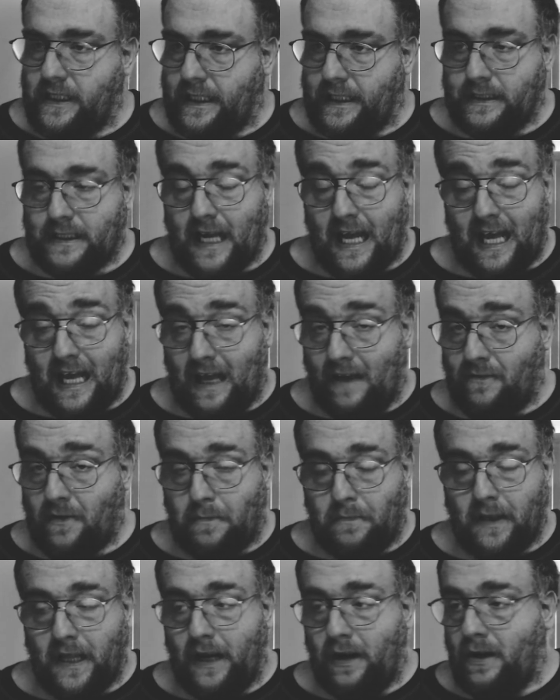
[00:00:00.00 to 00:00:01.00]
He's a hell of a
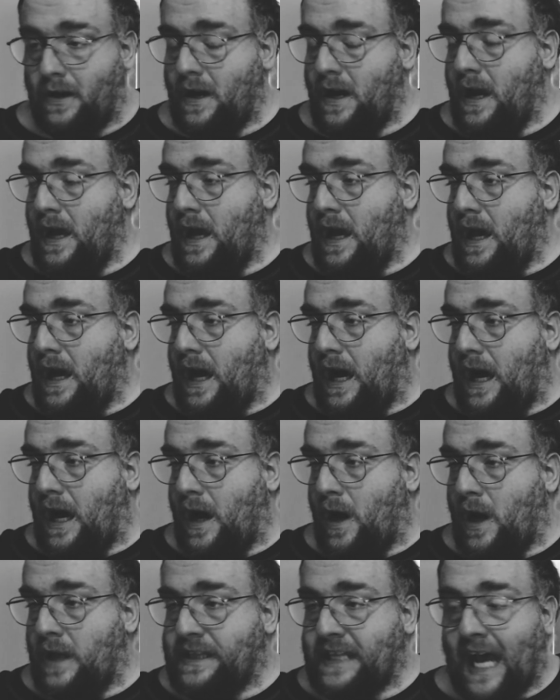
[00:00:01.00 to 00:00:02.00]
player.
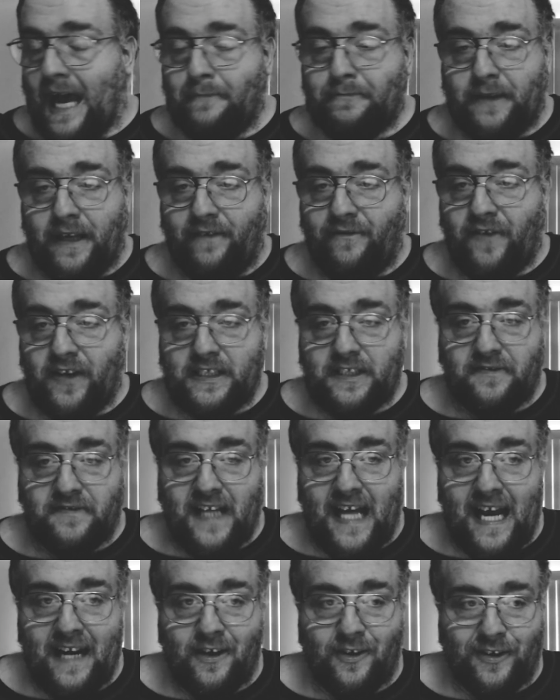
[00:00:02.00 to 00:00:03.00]
Uh, top defensive
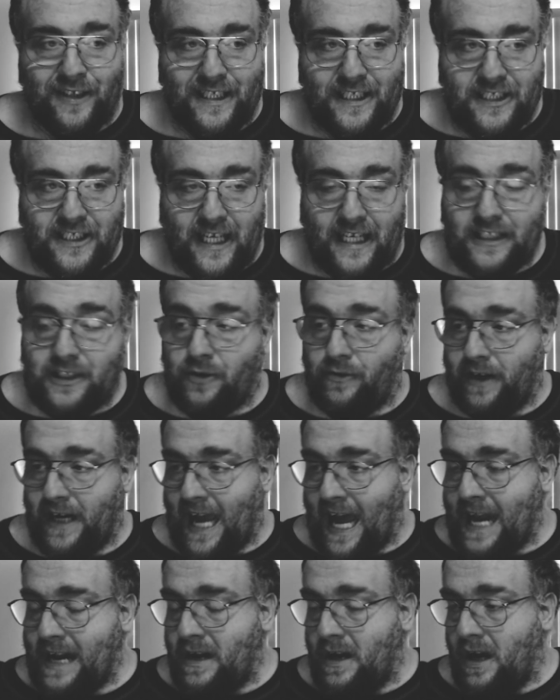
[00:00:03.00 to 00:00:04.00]
tackle in the So he
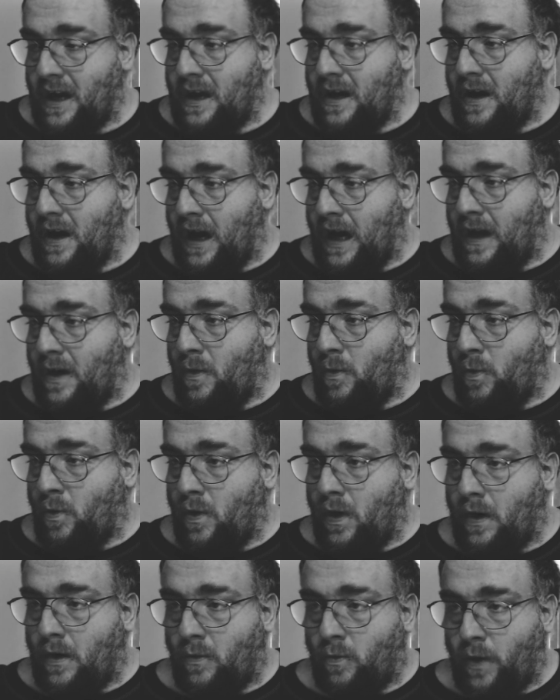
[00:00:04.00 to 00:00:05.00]
got a, a
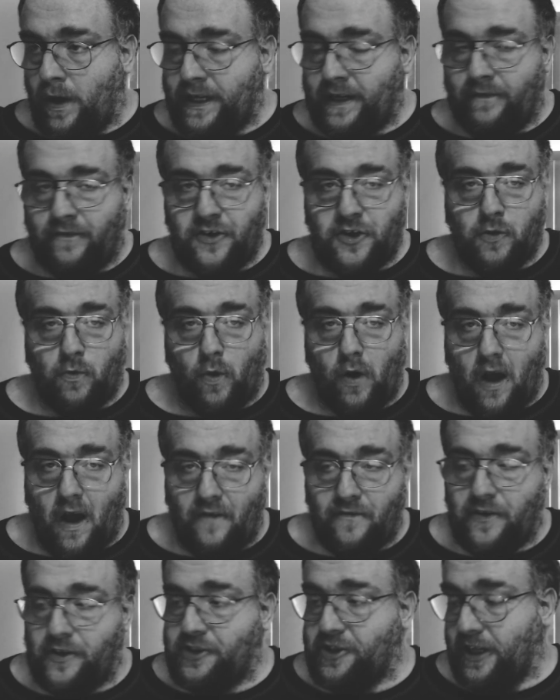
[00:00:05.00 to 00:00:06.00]
one Division One
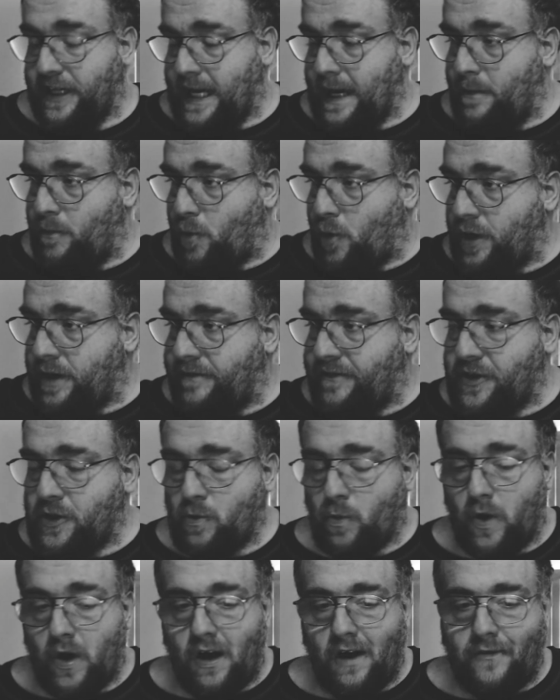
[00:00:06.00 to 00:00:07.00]
offer. He's going to get more
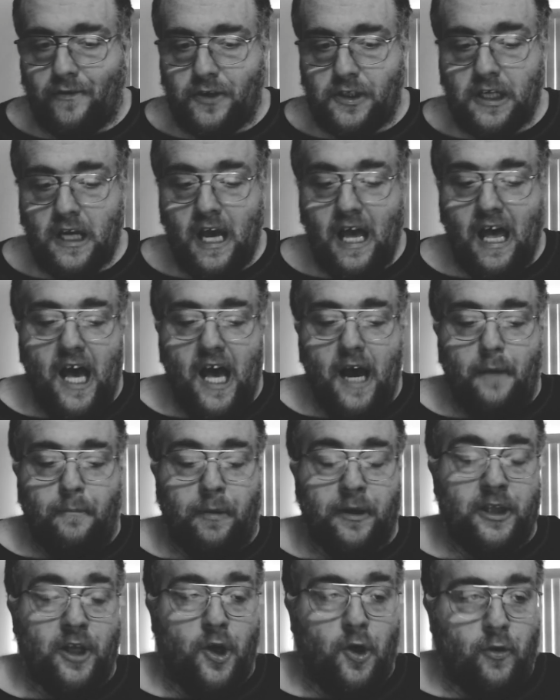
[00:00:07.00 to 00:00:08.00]
Division One offers.
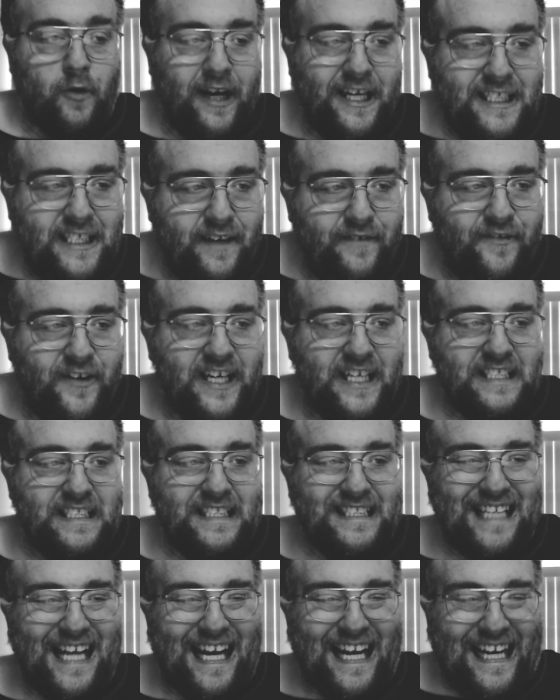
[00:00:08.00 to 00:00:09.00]
But the crazy thing is,
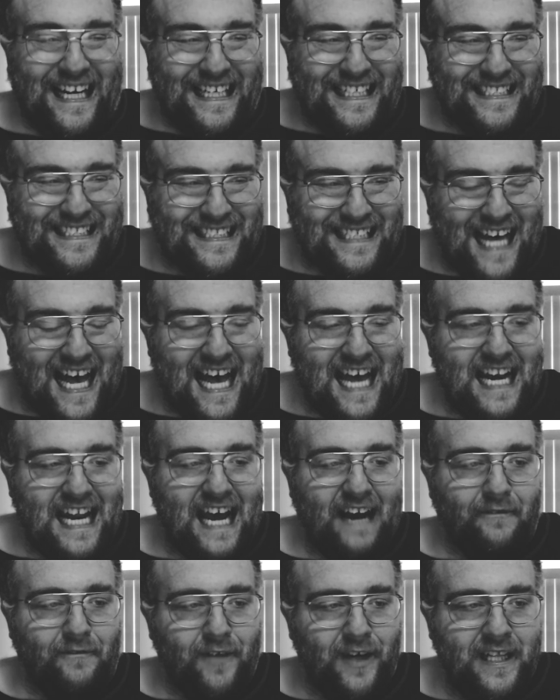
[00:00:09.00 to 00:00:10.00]
is that he is not
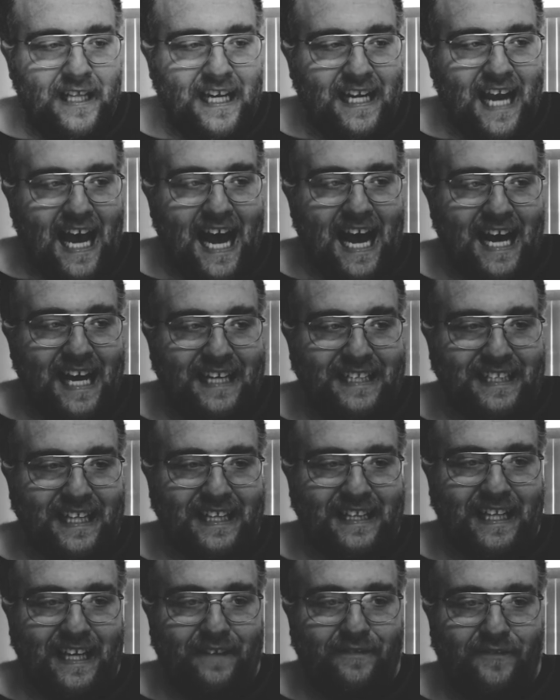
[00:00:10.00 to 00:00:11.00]
really on the
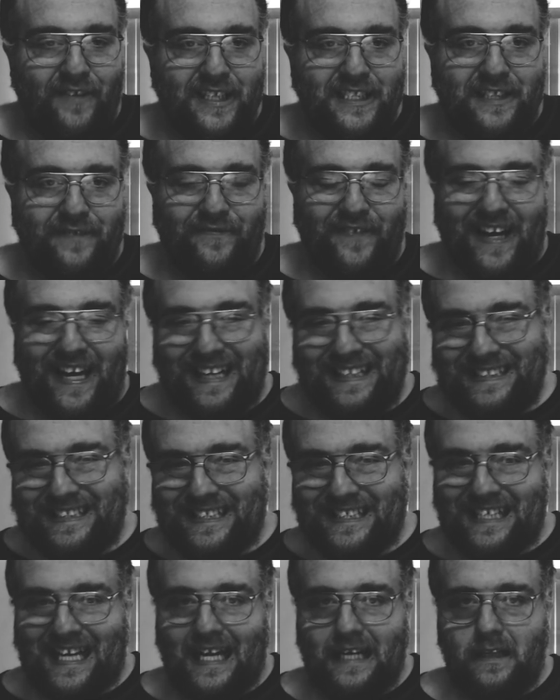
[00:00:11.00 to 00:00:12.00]
defensive end
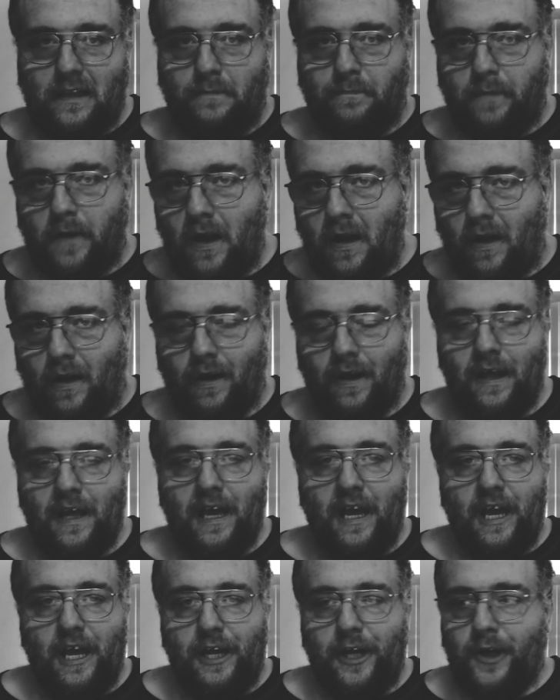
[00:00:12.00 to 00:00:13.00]
side of the ball.
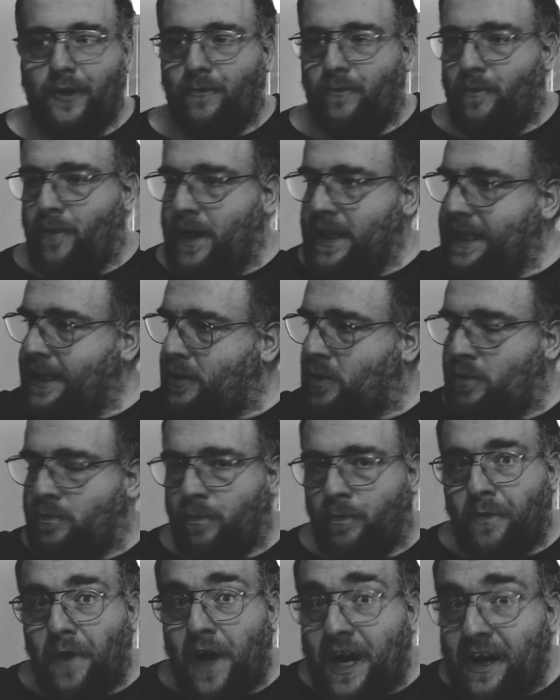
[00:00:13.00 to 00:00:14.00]
You really
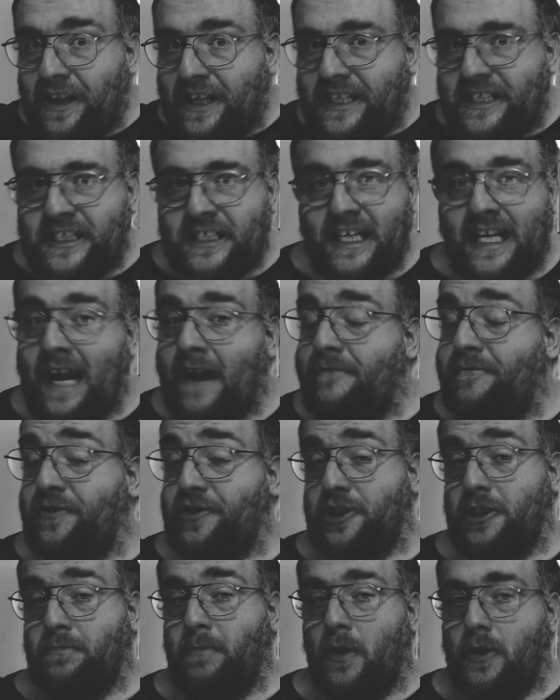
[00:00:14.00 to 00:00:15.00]
rarely see that for
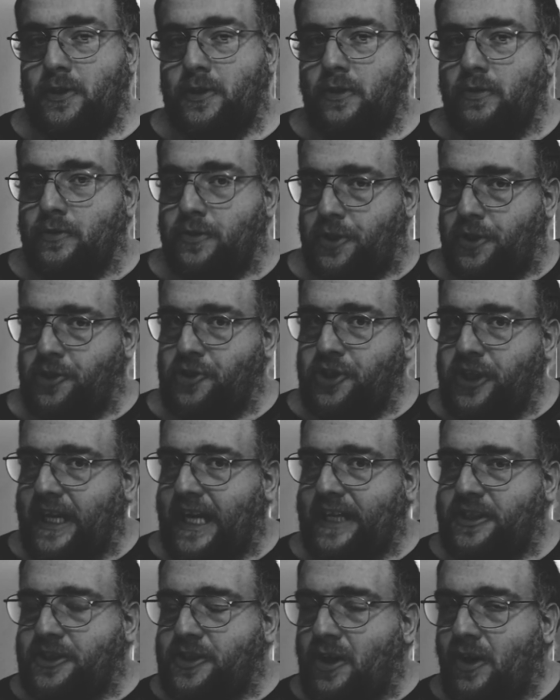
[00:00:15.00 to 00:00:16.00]
small schools. Usually
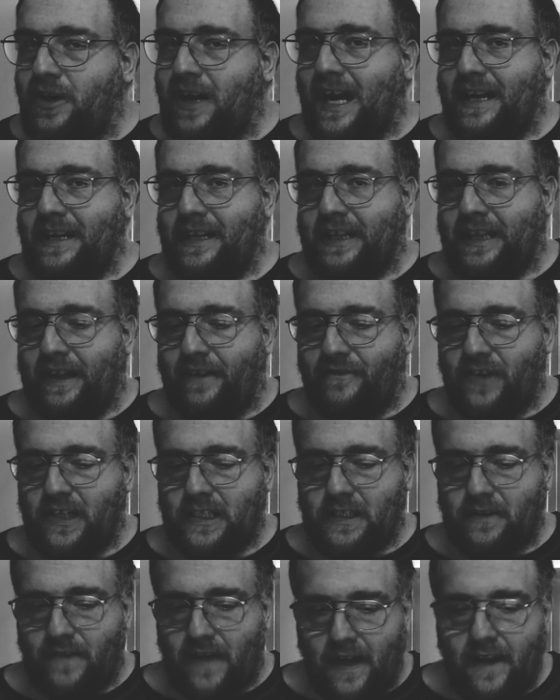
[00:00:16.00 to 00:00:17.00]
they start on the
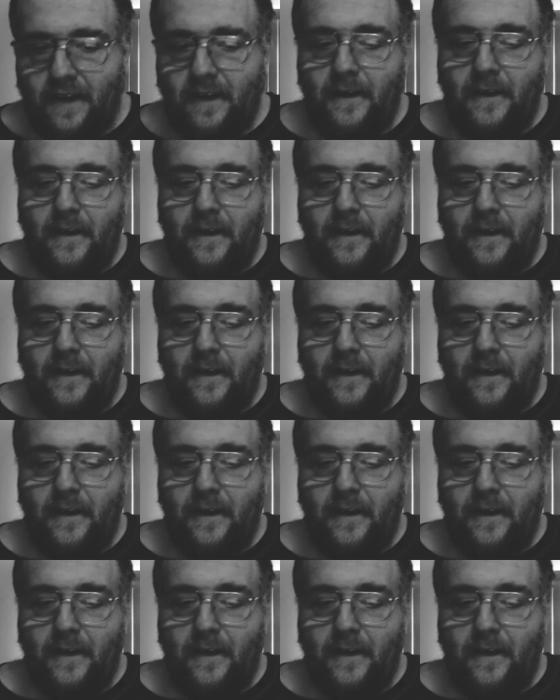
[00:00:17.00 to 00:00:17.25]
defensive end.